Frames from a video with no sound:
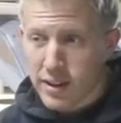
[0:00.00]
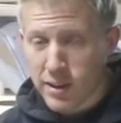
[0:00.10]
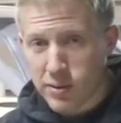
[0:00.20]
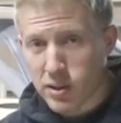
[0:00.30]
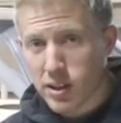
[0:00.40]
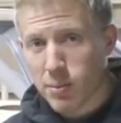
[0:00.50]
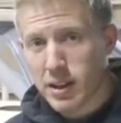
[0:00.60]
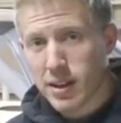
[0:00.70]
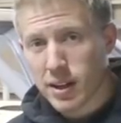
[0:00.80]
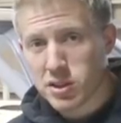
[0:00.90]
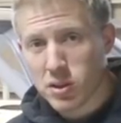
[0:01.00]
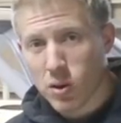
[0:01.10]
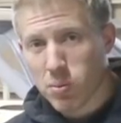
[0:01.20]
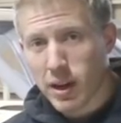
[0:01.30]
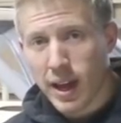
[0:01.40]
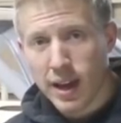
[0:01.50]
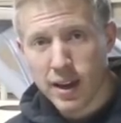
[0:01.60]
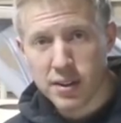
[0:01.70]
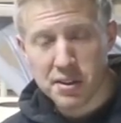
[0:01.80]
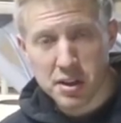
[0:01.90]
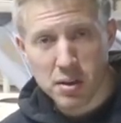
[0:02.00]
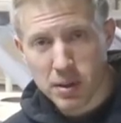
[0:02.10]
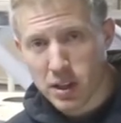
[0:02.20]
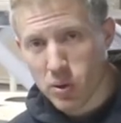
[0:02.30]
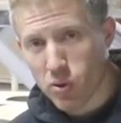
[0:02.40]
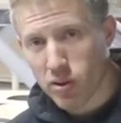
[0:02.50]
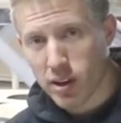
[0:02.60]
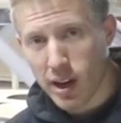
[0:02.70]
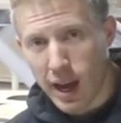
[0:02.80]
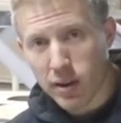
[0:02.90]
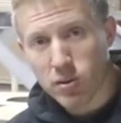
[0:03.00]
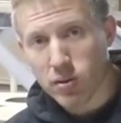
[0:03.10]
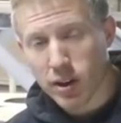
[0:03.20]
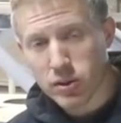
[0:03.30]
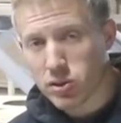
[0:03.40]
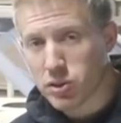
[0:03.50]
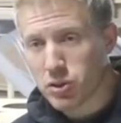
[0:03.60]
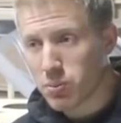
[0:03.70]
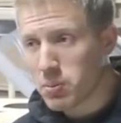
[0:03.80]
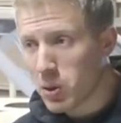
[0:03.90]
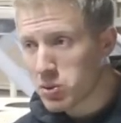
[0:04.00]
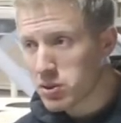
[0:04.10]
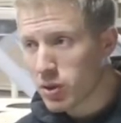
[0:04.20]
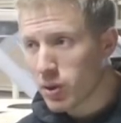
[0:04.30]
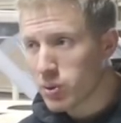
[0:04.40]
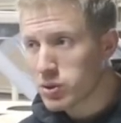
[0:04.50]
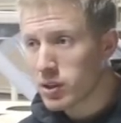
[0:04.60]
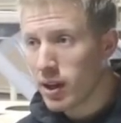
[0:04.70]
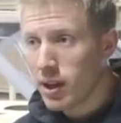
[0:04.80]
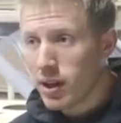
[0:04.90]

If you're going to be notching all by hand, you're going to be using an angle grinder to do most of those